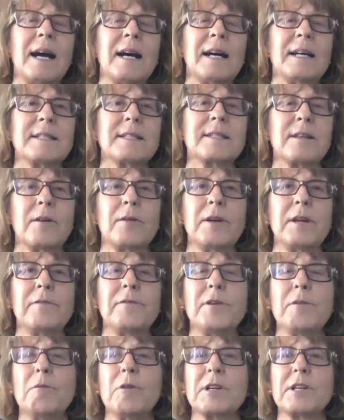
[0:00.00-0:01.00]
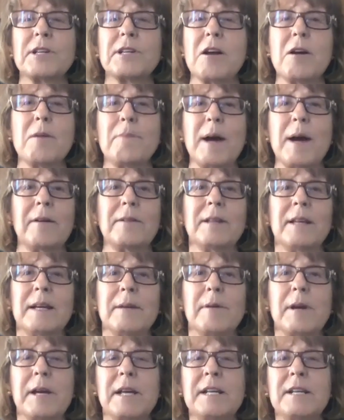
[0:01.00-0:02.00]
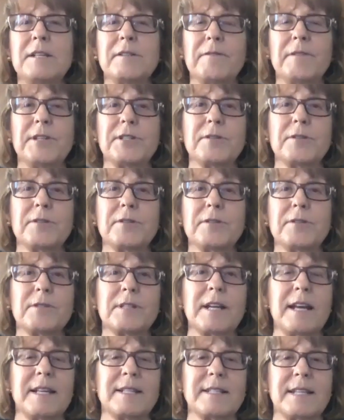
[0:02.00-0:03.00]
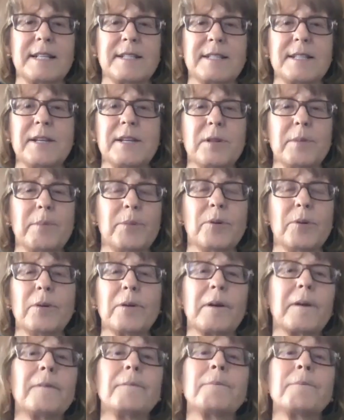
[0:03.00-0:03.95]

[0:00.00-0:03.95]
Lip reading: So if you want to know about an individual test, it's in the book.